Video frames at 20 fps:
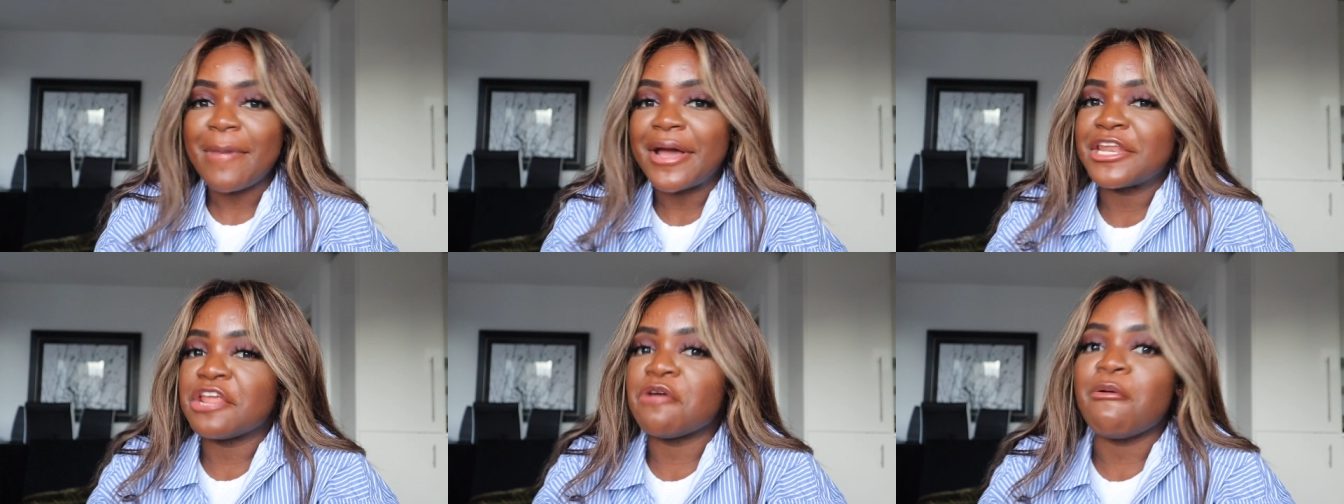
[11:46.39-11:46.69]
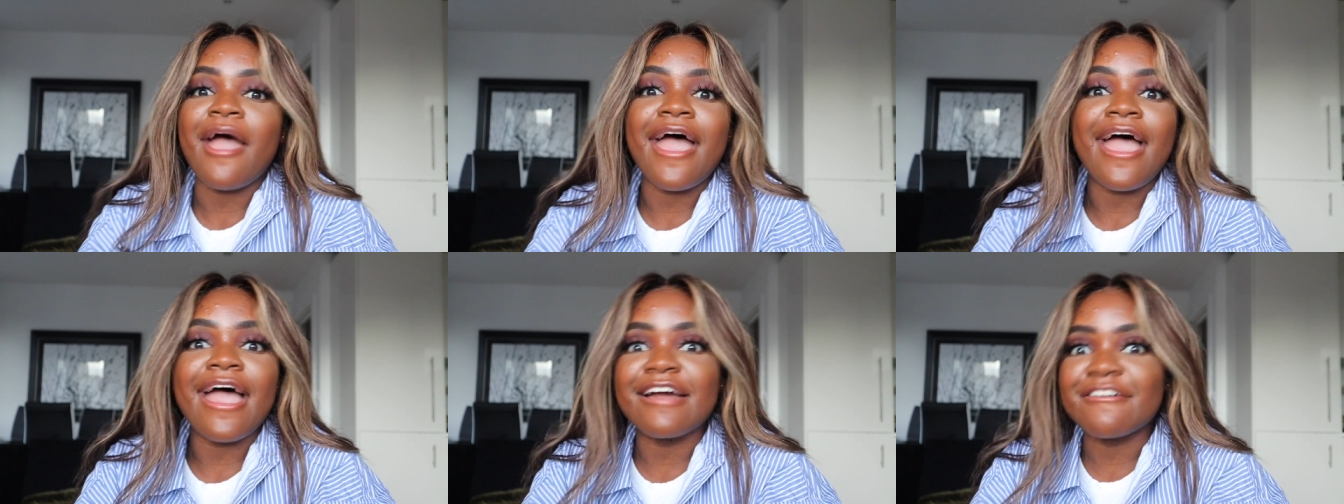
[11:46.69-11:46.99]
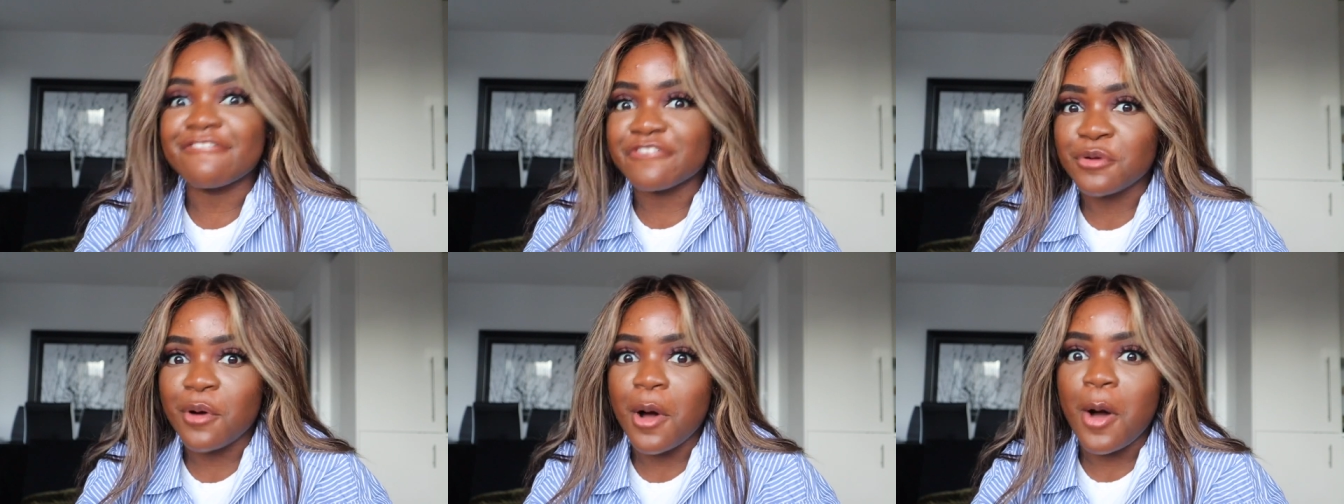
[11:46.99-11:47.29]
I know
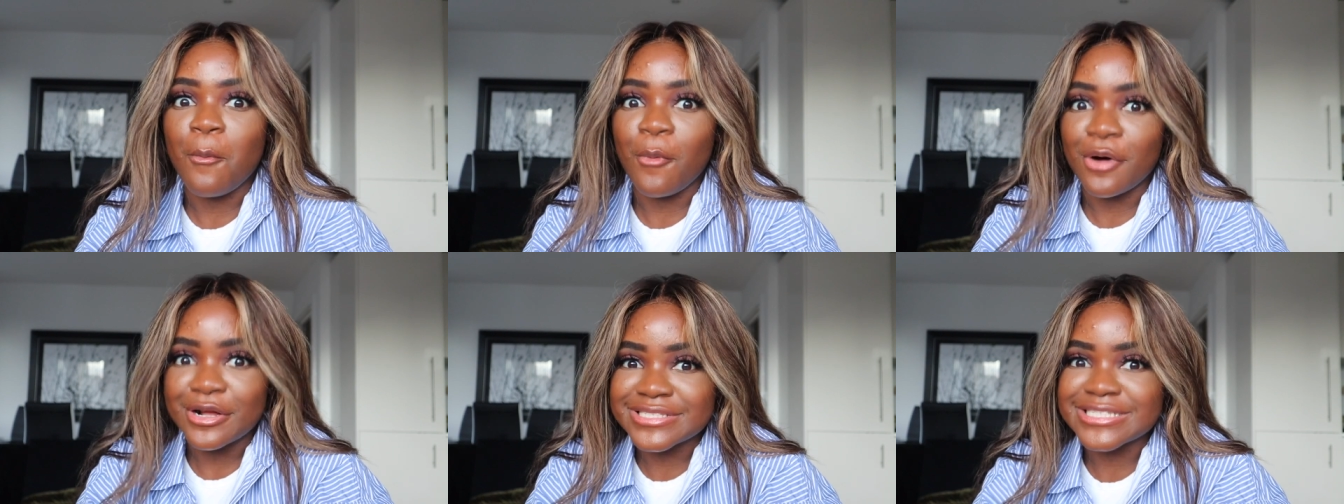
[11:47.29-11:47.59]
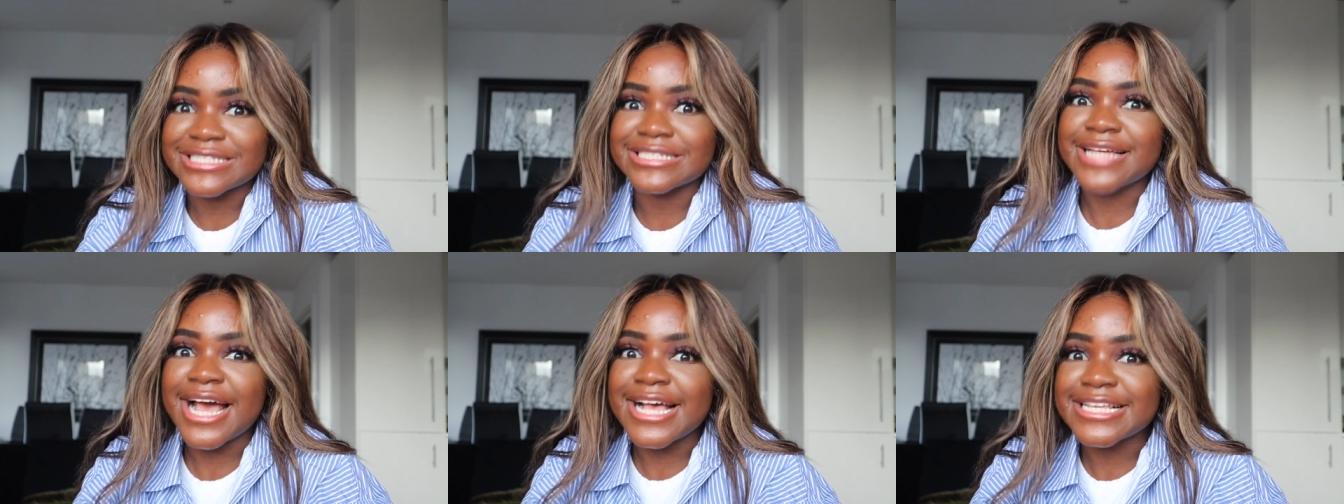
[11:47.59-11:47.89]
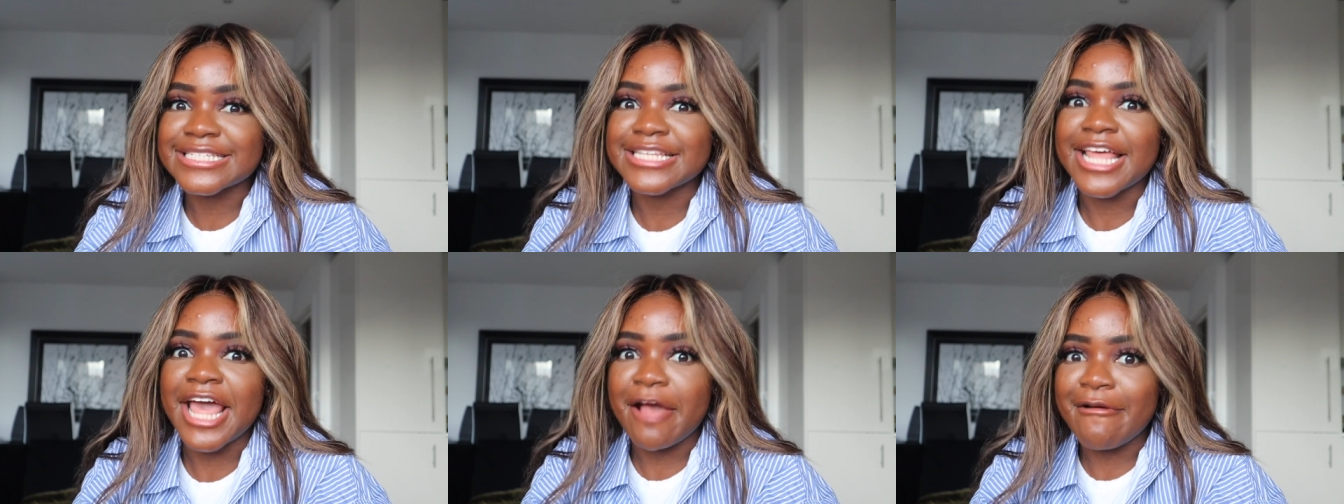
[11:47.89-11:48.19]
everyone wants a
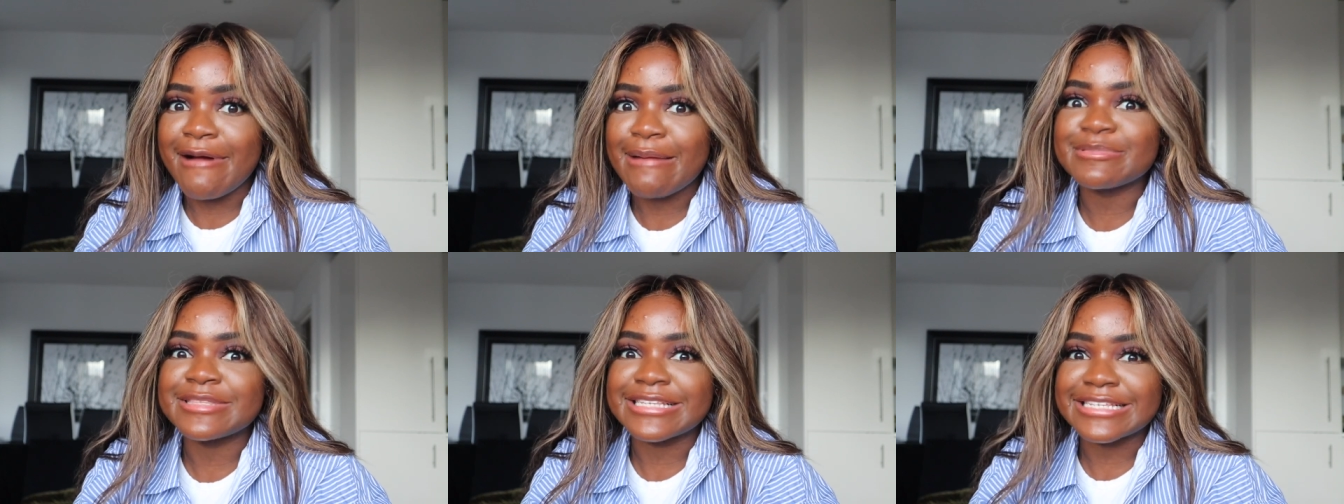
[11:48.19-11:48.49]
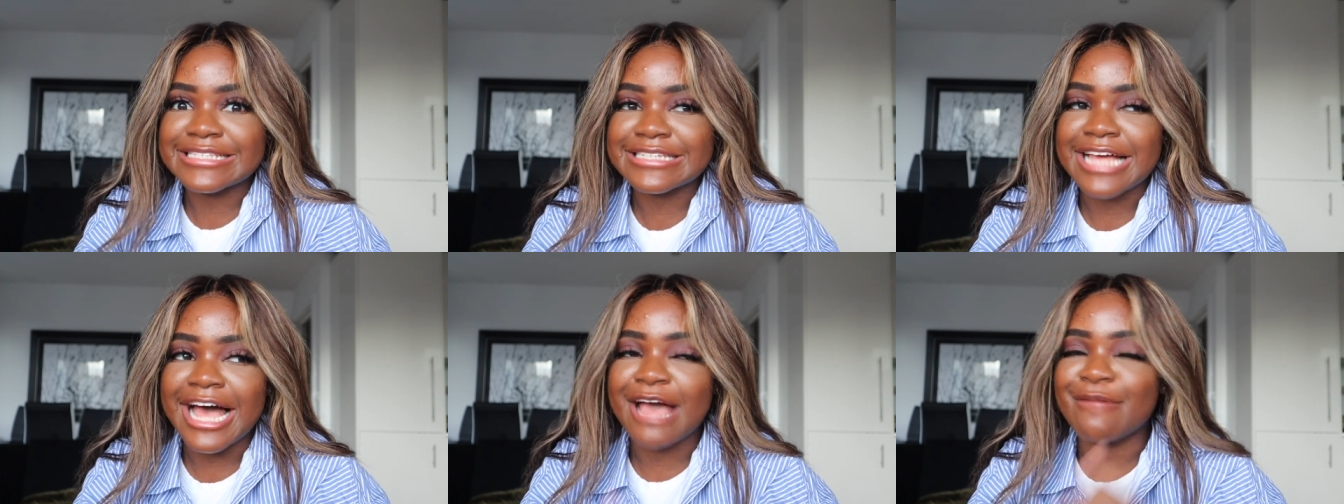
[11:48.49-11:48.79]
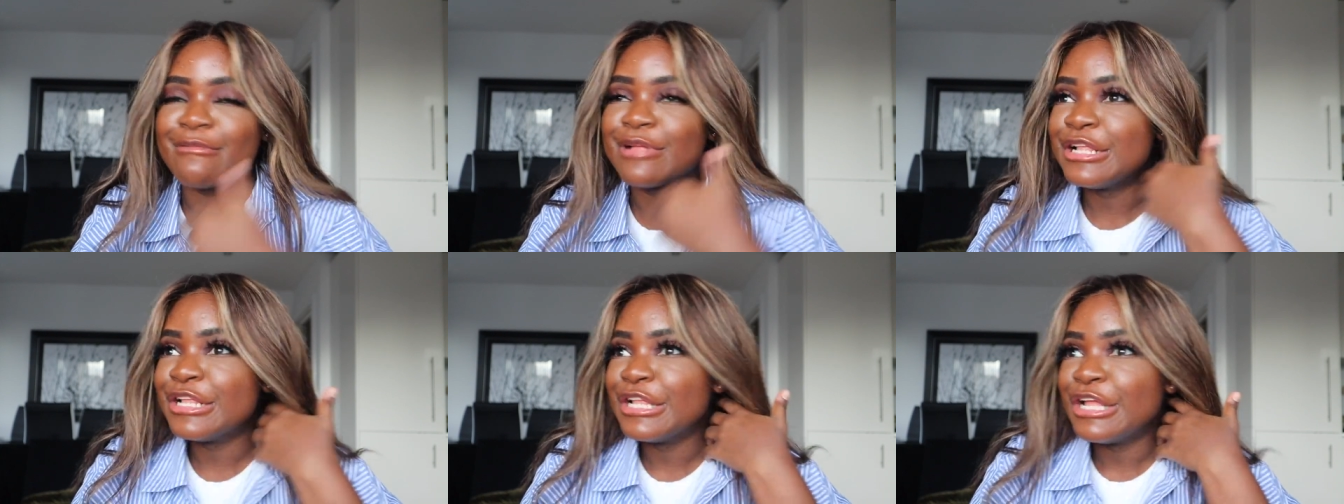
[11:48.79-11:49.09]
Dyson Airwrap this
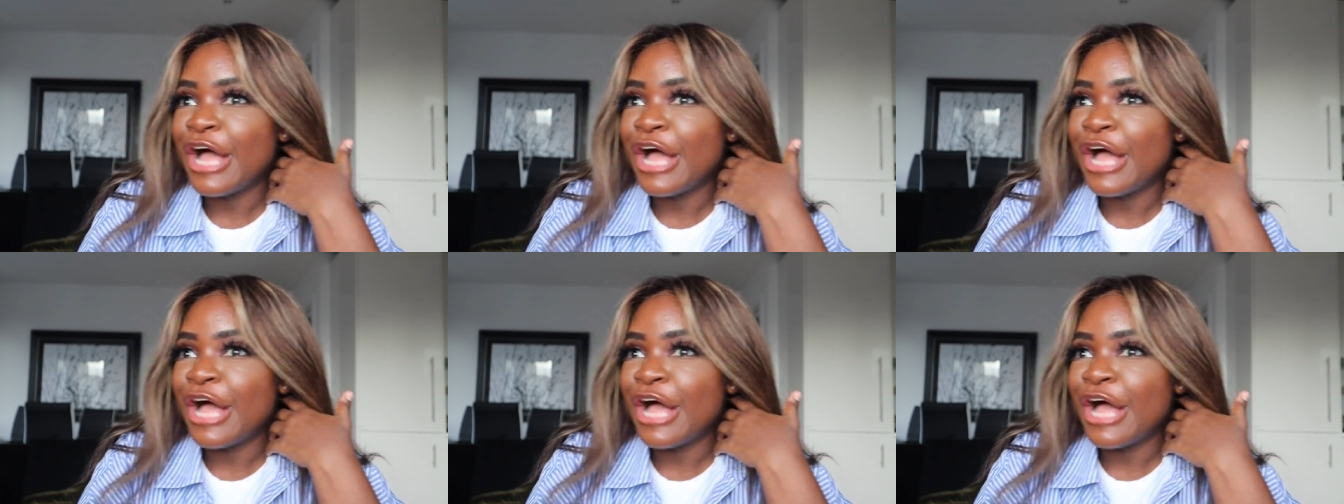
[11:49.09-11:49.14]
time.